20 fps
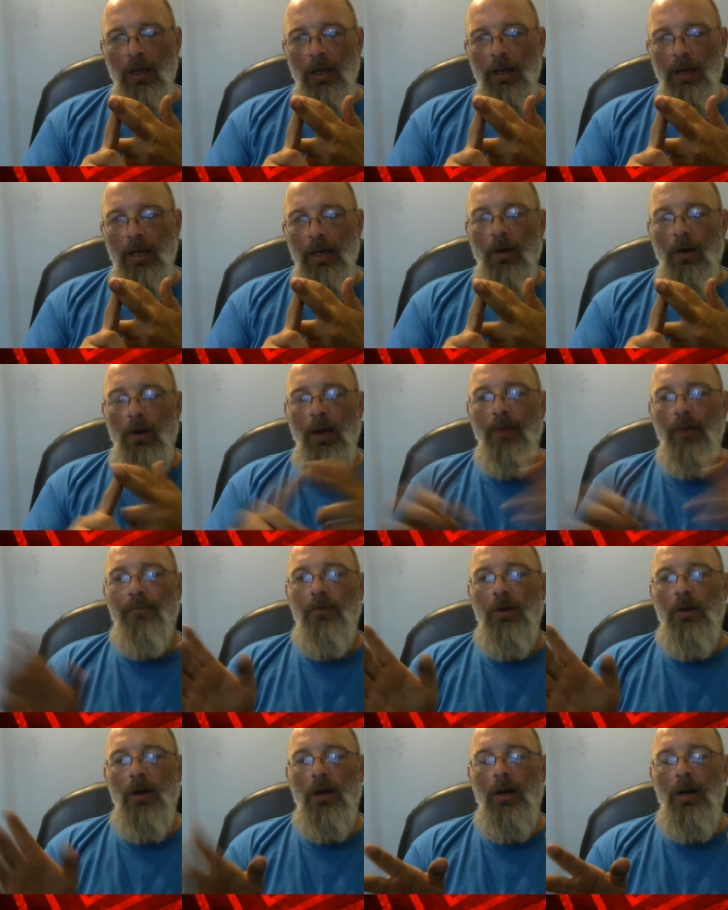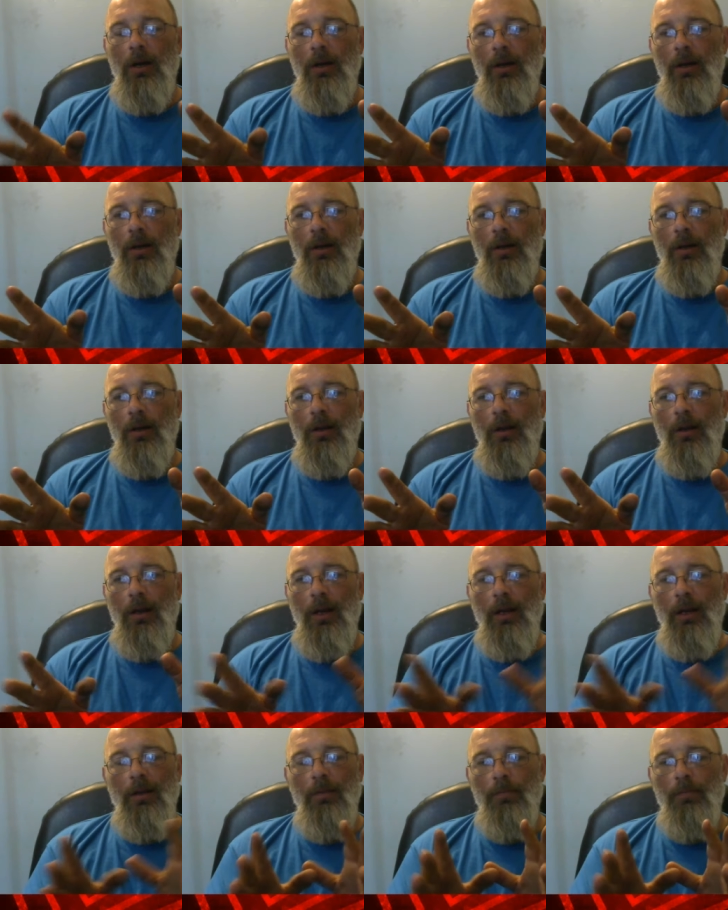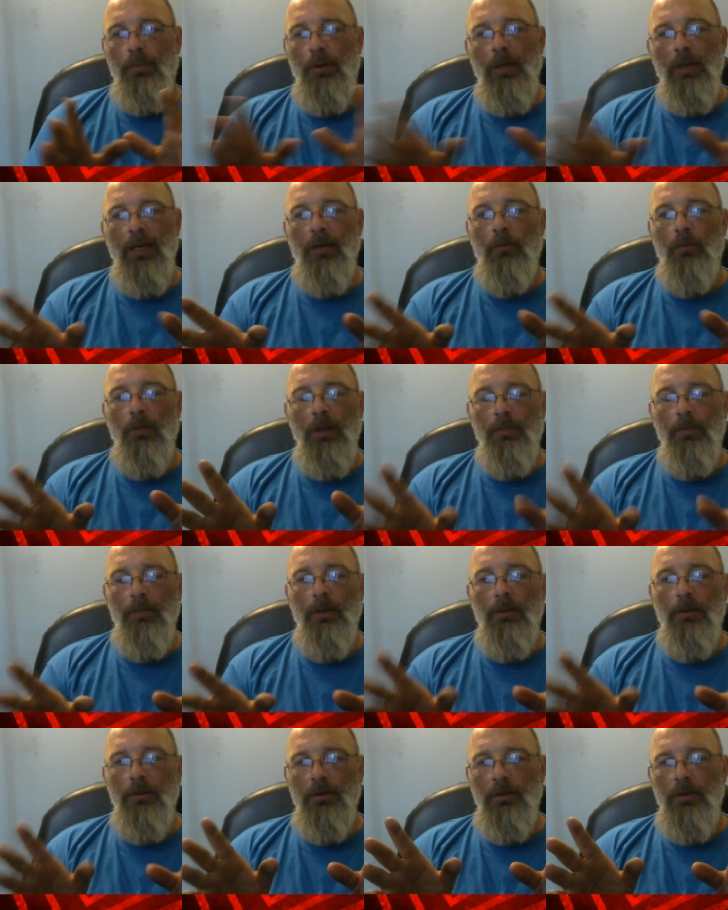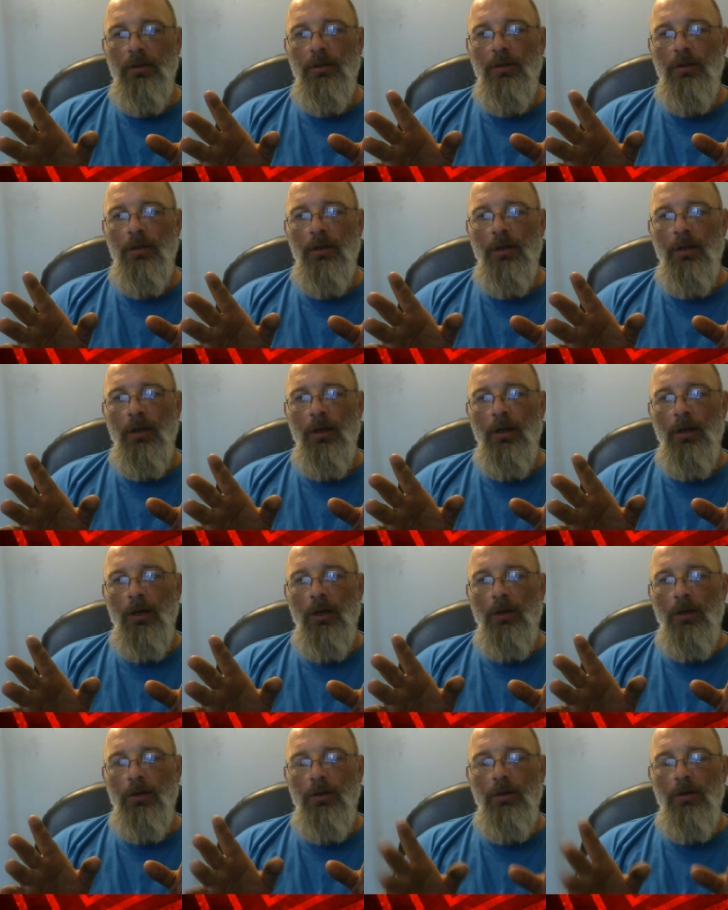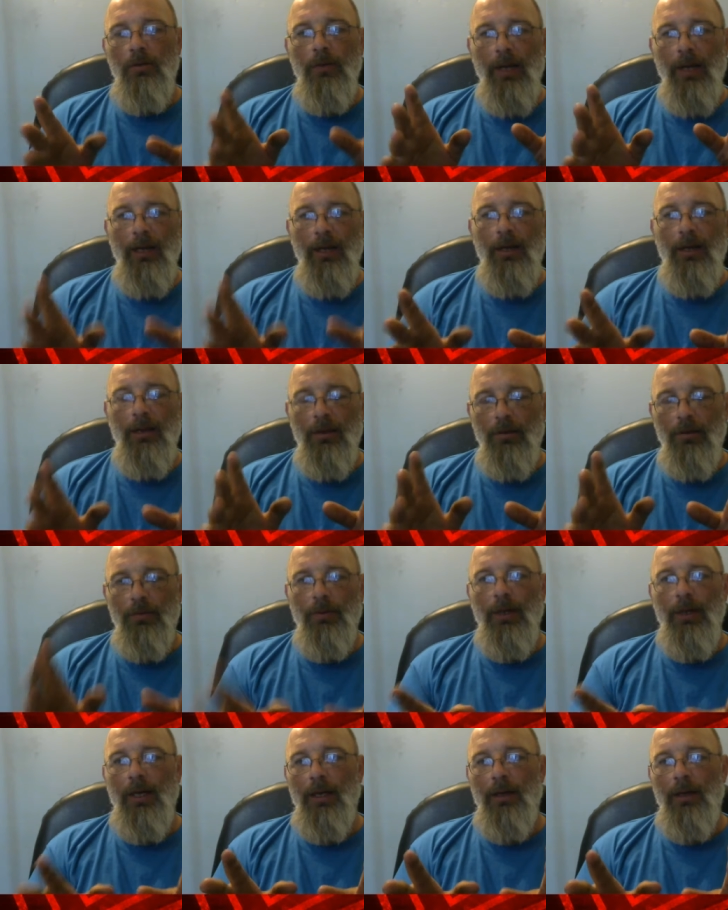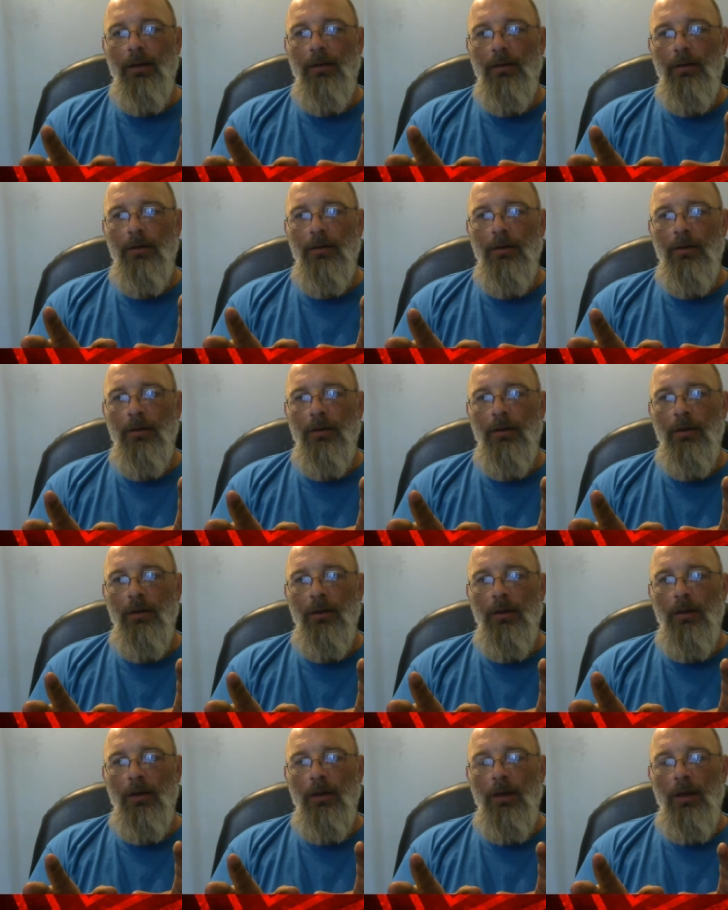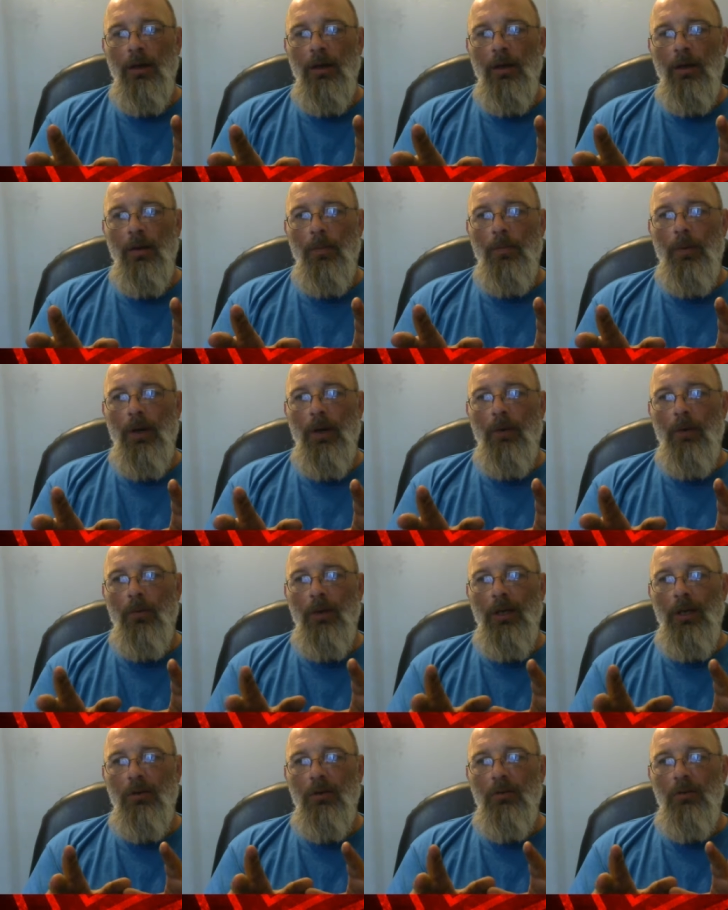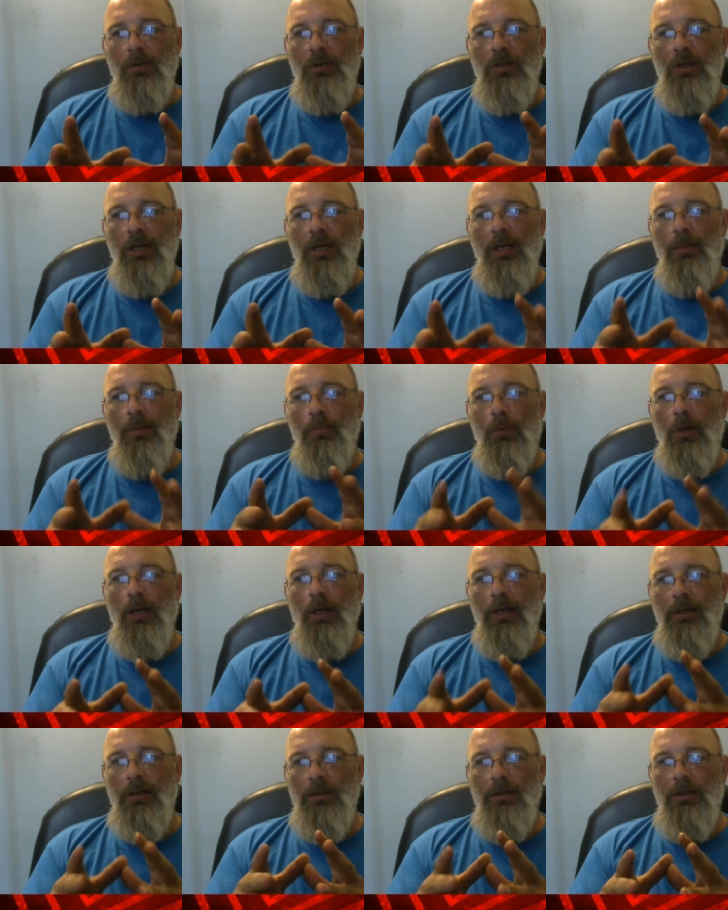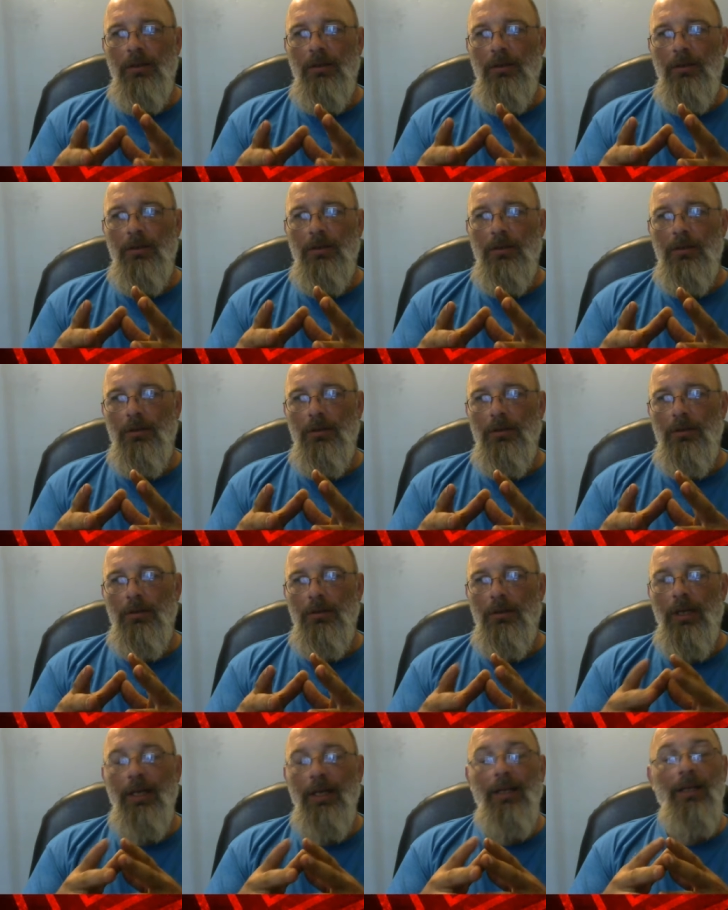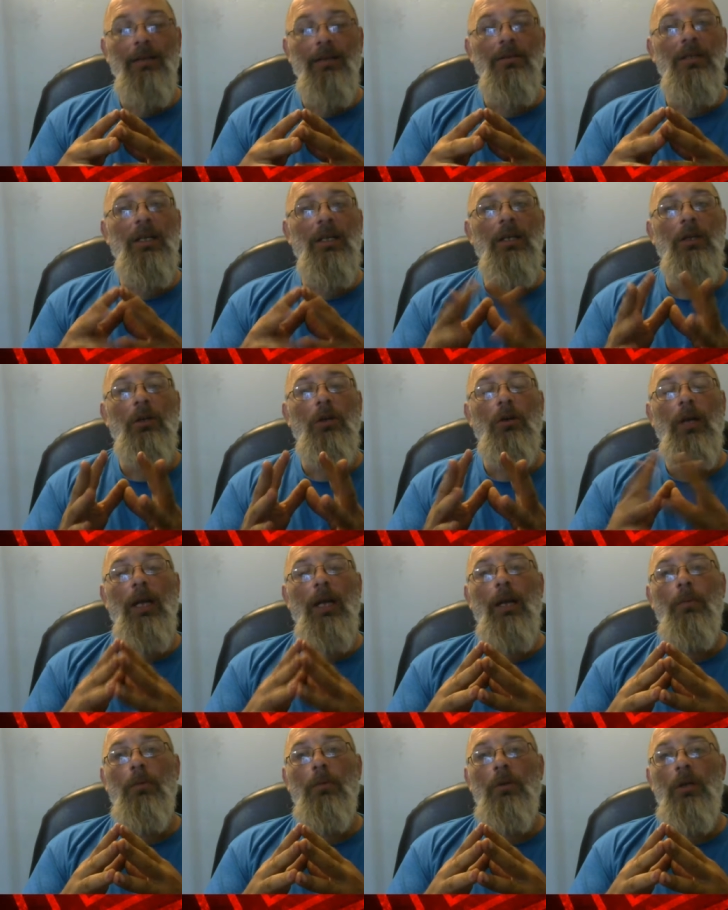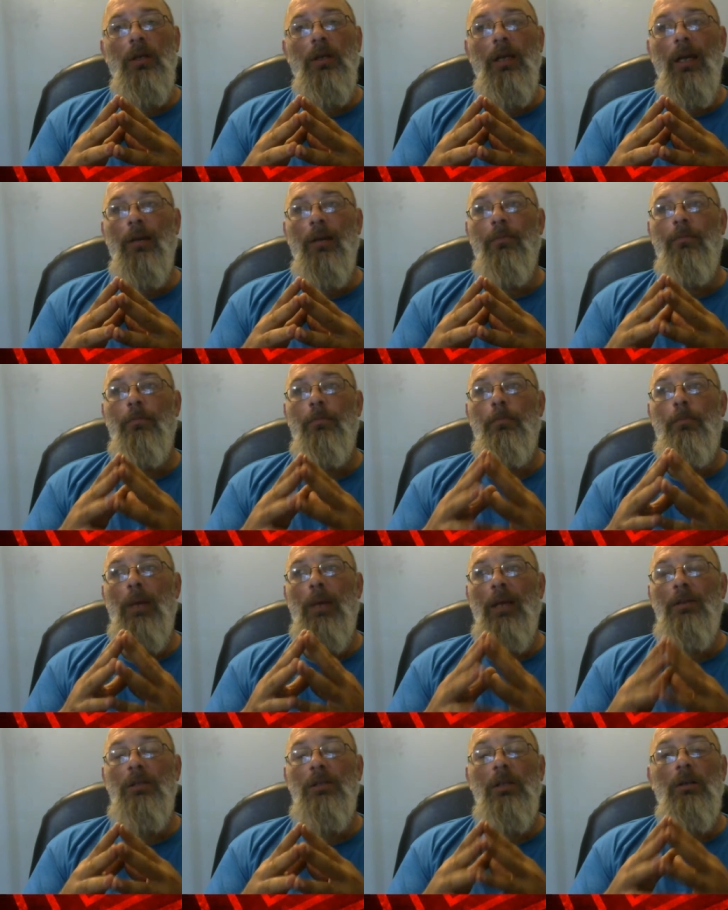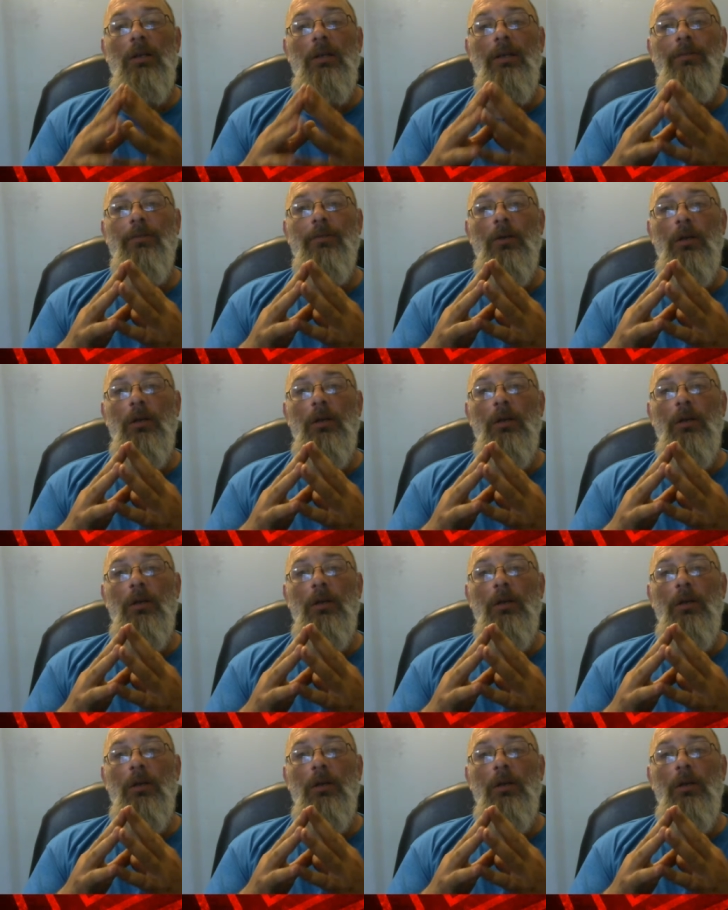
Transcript: Now I've got a complete rebuilt 283. But when you see prices like this and you're able to get them basically for